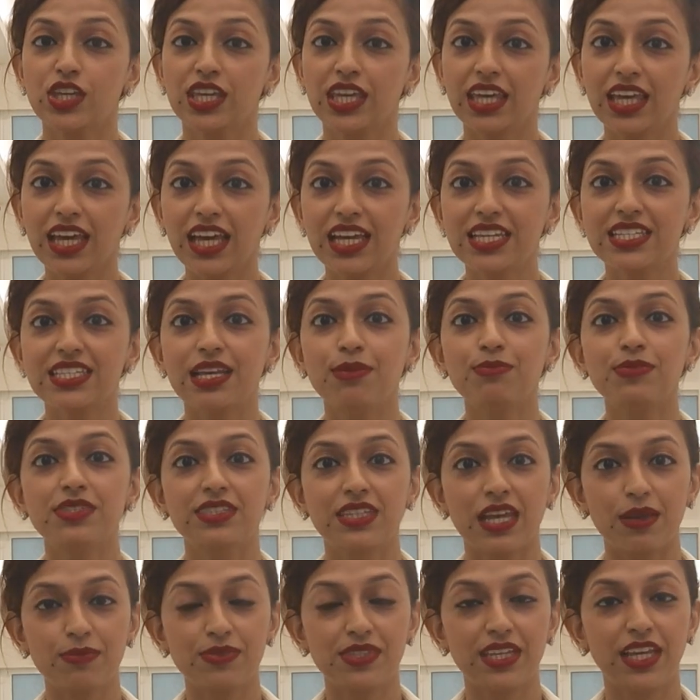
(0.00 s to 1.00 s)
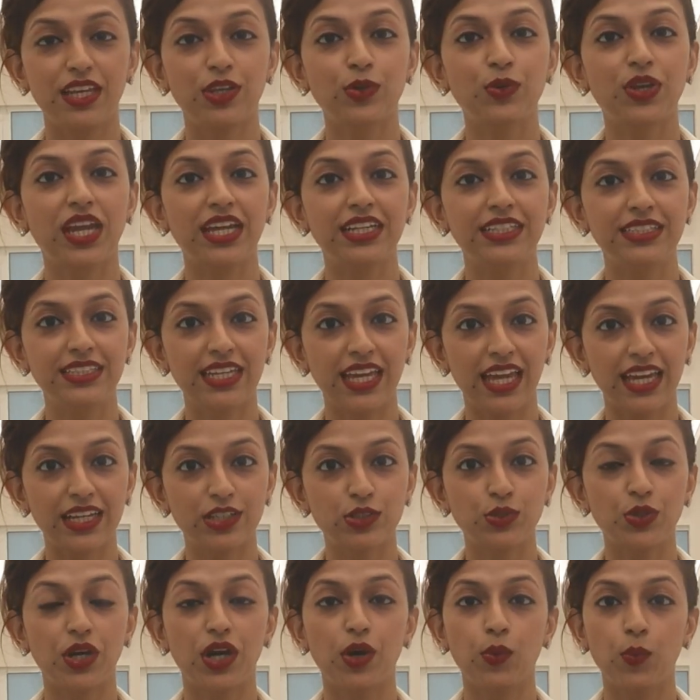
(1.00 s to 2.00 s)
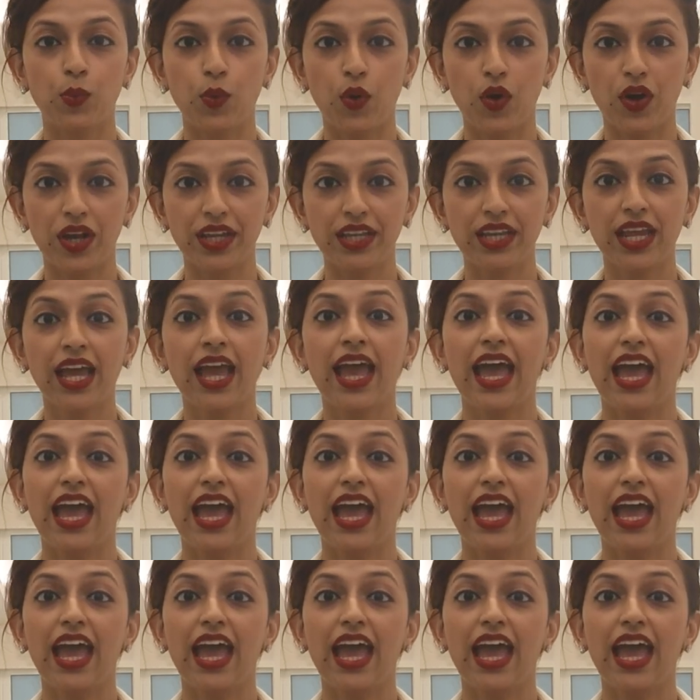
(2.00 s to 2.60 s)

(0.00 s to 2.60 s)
So here are some steps that you can take to avoid